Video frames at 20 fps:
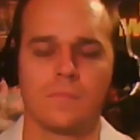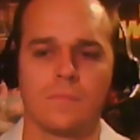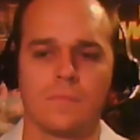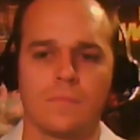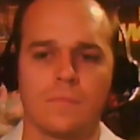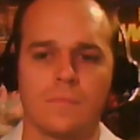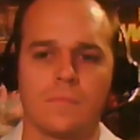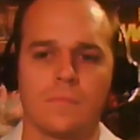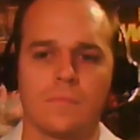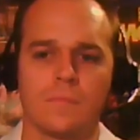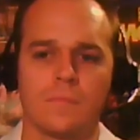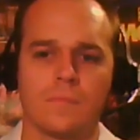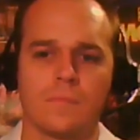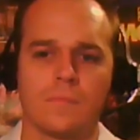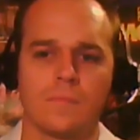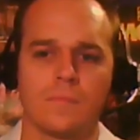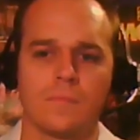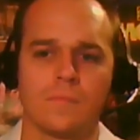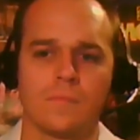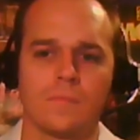
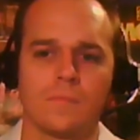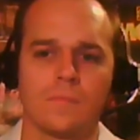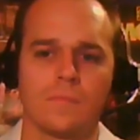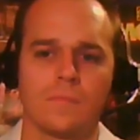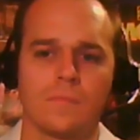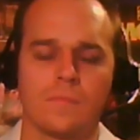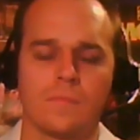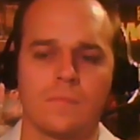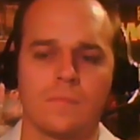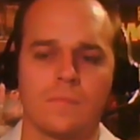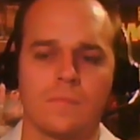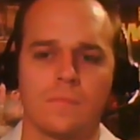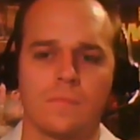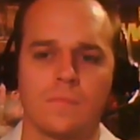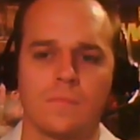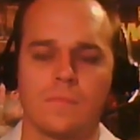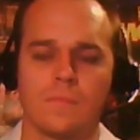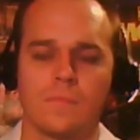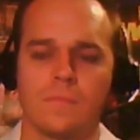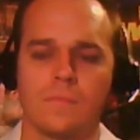
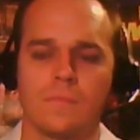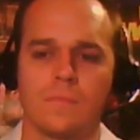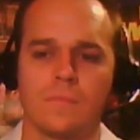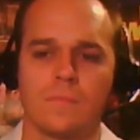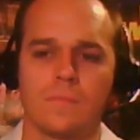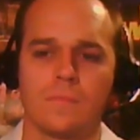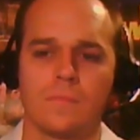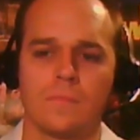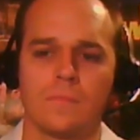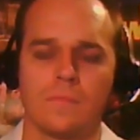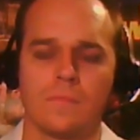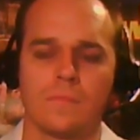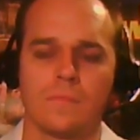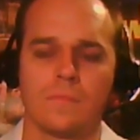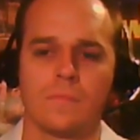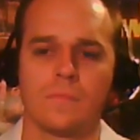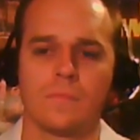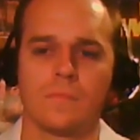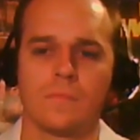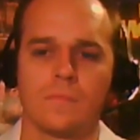
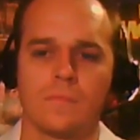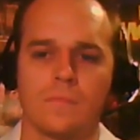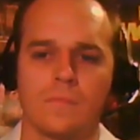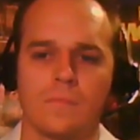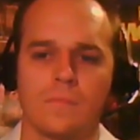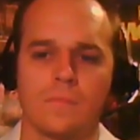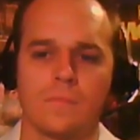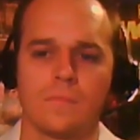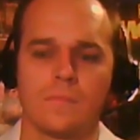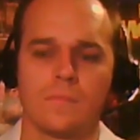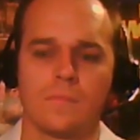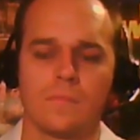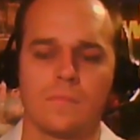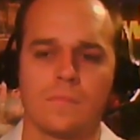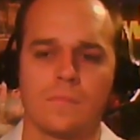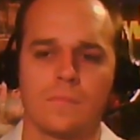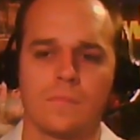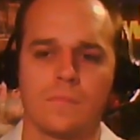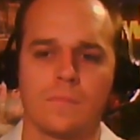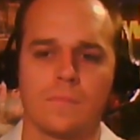
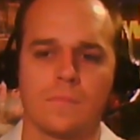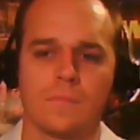(silent)